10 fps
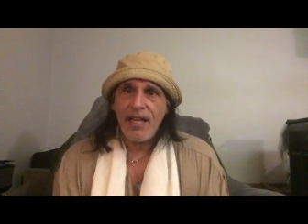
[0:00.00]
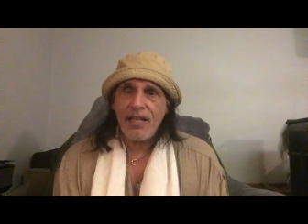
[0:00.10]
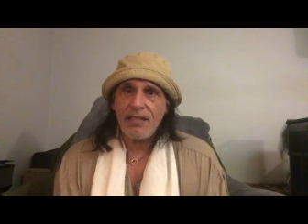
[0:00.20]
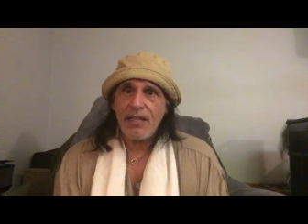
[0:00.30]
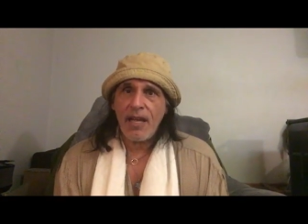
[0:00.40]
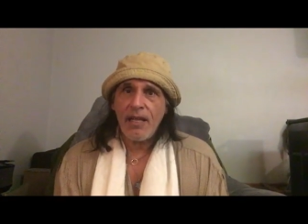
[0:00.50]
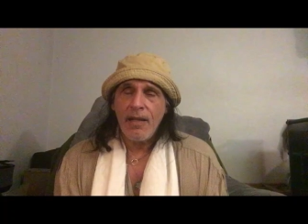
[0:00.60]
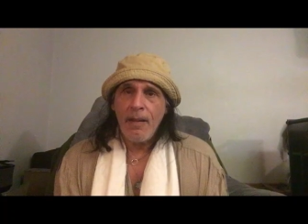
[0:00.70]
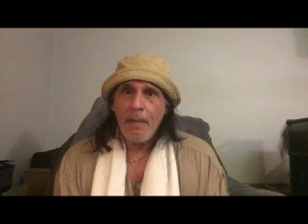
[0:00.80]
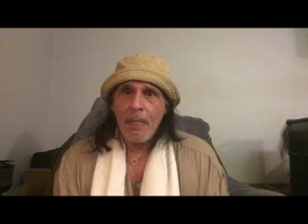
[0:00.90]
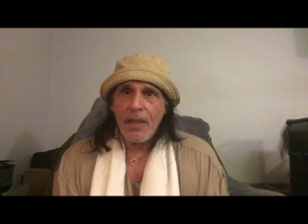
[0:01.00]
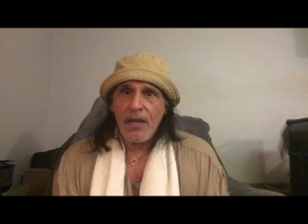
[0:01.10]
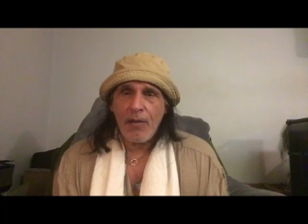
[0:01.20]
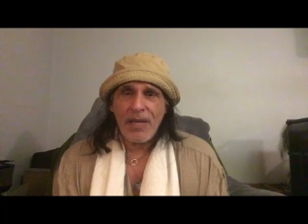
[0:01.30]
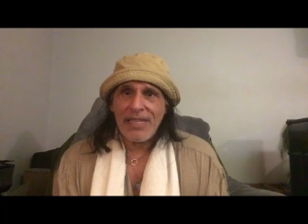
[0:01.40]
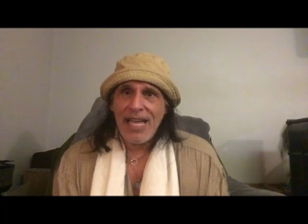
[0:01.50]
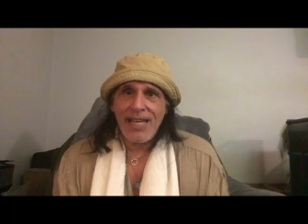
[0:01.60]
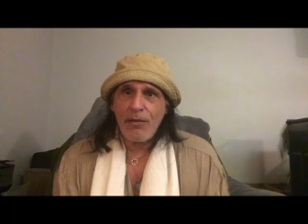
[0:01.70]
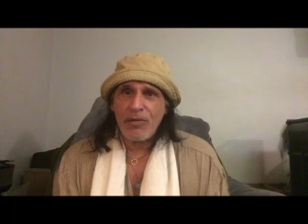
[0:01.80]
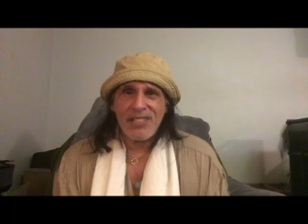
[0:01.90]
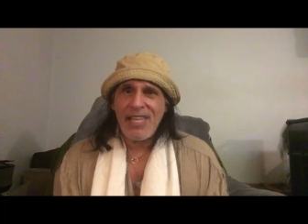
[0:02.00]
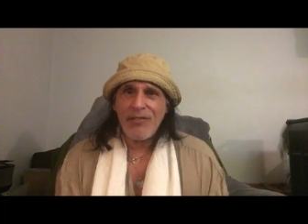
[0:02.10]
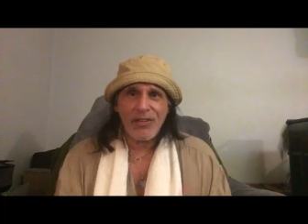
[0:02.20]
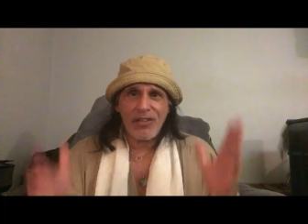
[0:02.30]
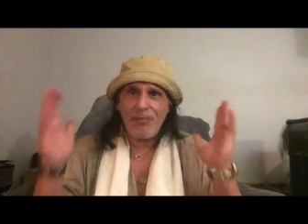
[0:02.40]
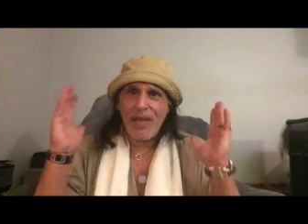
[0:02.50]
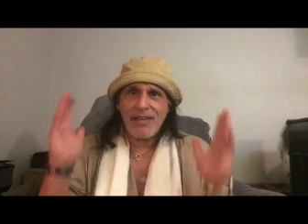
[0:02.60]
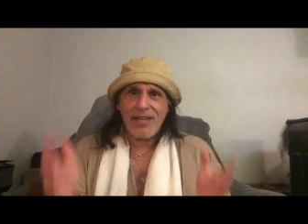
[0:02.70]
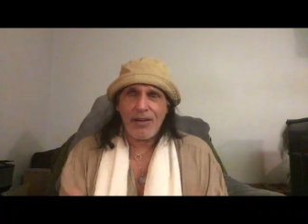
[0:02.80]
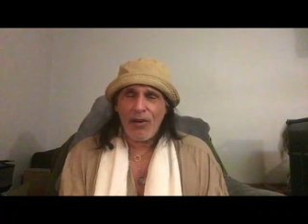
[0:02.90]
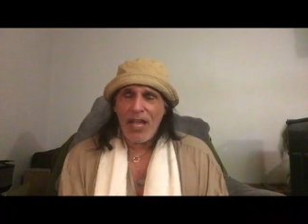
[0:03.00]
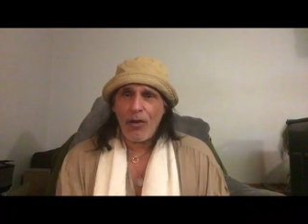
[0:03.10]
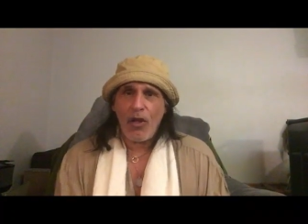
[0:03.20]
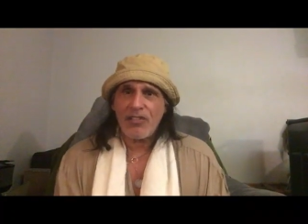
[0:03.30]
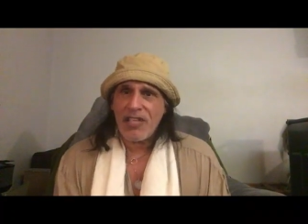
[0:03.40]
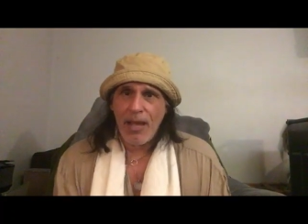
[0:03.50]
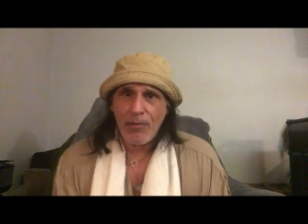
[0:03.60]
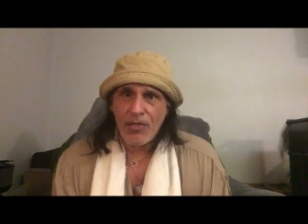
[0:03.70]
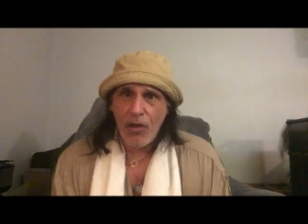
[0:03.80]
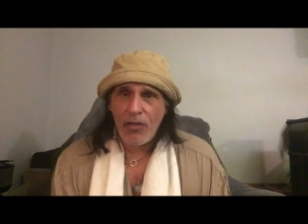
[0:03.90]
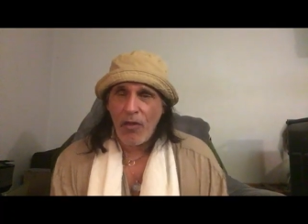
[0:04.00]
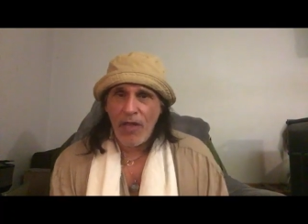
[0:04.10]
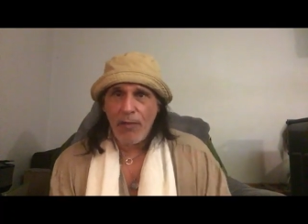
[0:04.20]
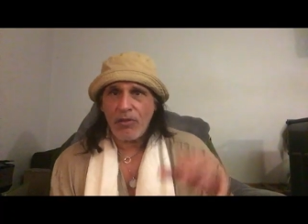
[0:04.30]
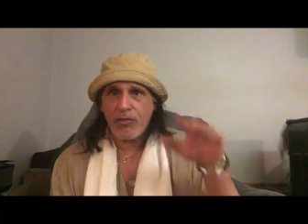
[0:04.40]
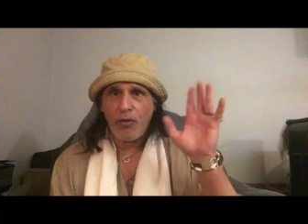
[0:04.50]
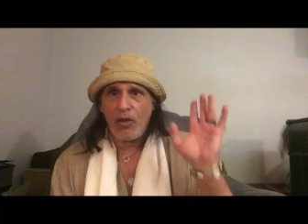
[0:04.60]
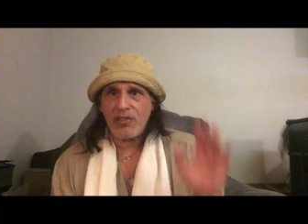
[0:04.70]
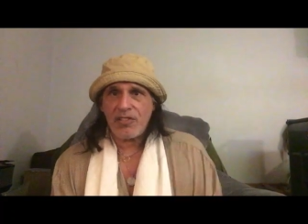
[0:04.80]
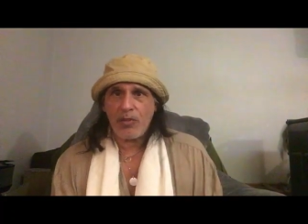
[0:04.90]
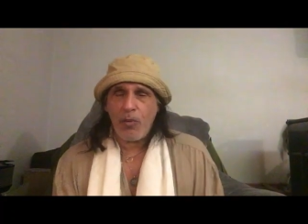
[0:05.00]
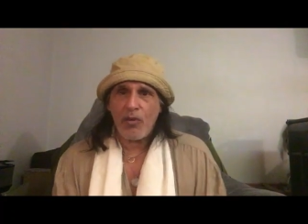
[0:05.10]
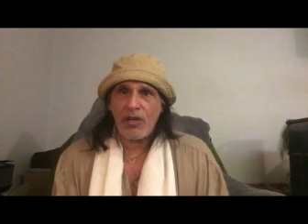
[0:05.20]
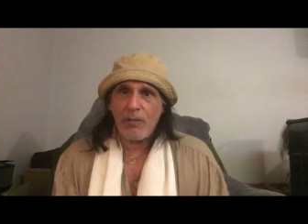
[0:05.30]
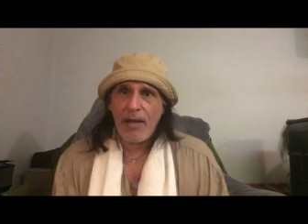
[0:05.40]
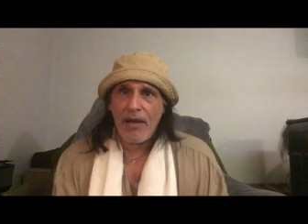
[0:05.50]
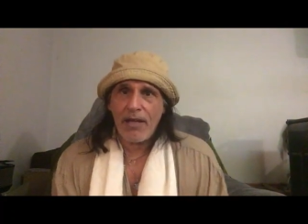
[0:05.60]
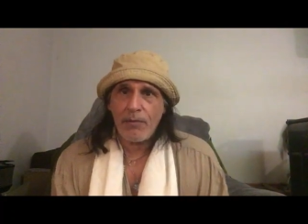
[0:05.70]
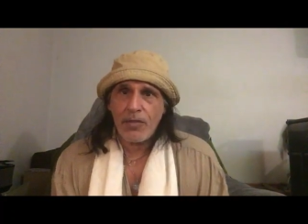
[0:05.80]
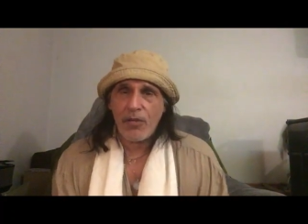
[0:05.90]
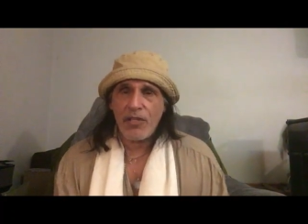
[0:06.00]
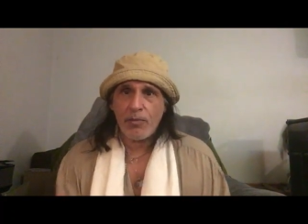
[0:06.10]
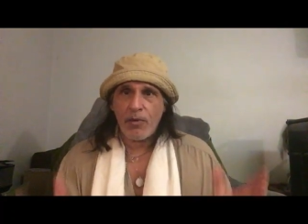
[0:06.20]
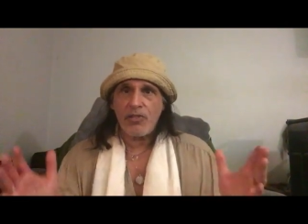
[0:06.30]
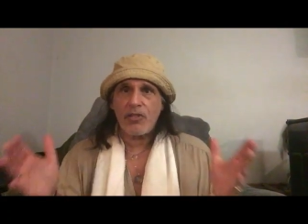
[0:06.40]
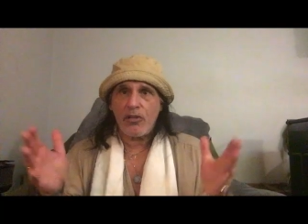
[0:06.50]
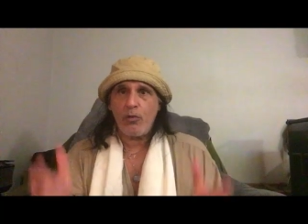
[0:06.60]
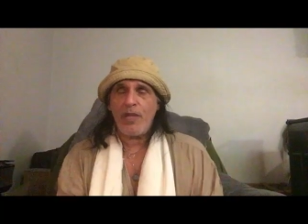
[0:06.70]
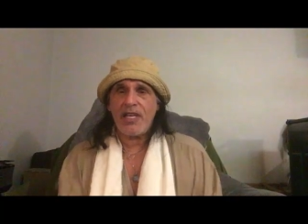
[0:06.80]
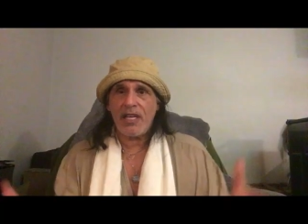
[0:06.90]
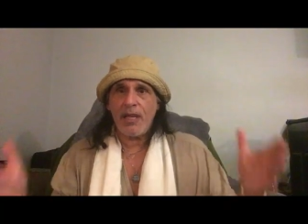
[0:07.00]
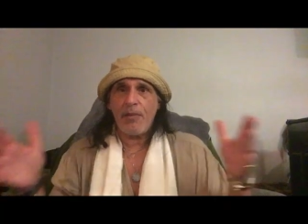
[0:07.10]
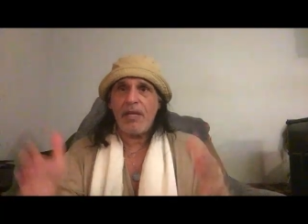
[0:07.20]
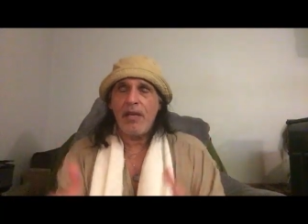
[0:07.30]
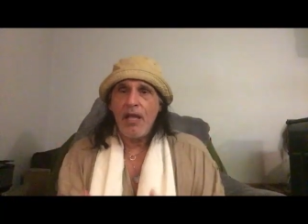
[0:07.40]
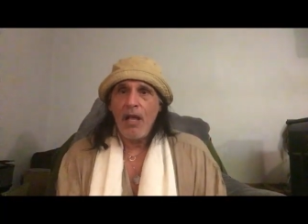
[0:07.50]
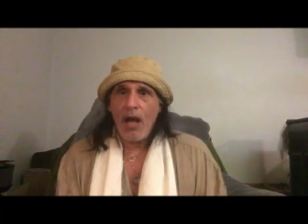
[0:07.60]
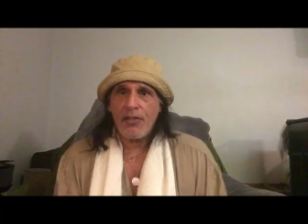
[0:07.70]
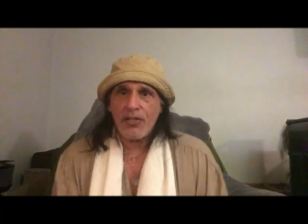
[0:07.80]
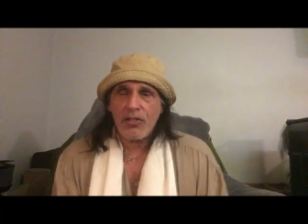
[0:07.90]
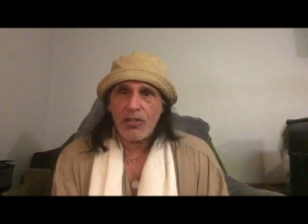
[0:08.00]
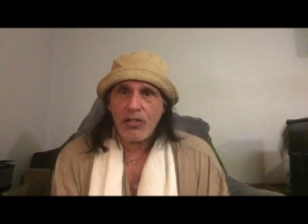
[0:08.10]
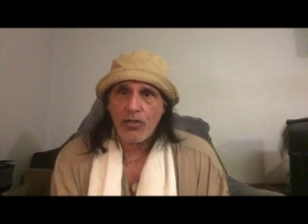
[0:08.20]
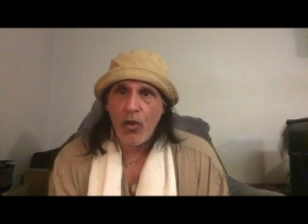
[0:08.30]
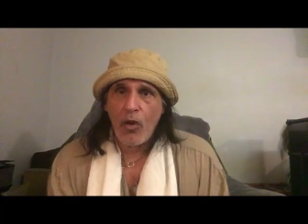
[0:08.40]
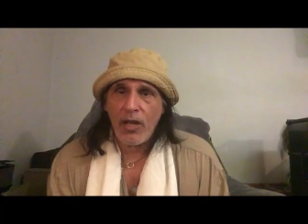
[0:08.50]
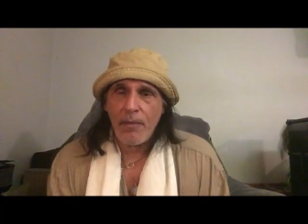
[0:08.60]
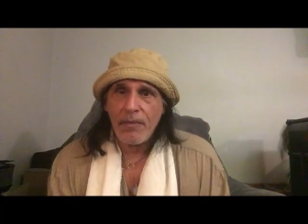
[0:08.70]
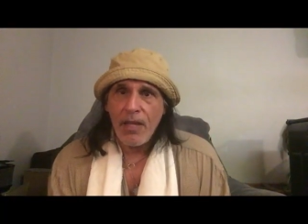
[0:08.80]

And uh, you know, my daddy was never demented or had Alzheimer's, although that was falsely spoken about him. So this person could weaken him, and others could control him.